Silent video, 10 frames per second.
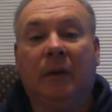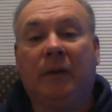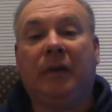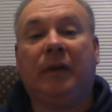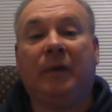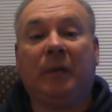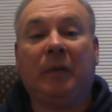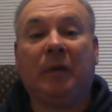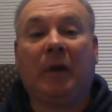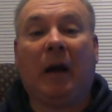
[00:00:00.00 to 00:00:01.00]
We see a
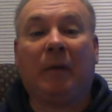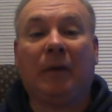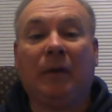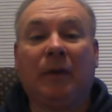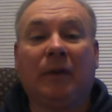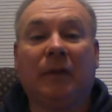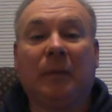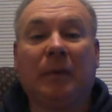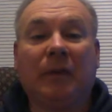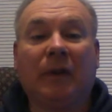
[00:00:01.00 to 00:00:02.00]
common use on
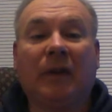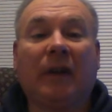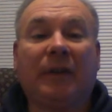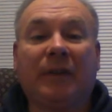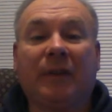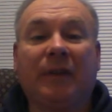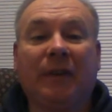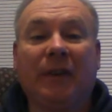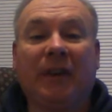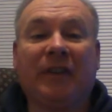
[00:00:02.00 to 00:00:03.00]
this percentiles are
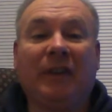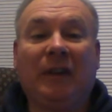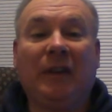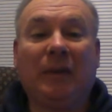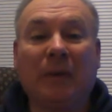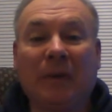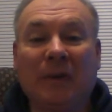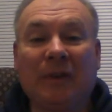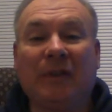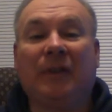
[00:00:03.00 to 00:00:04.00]
the SAT
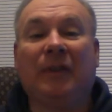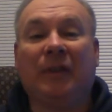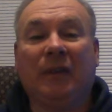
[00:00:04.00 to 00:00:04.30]
scores and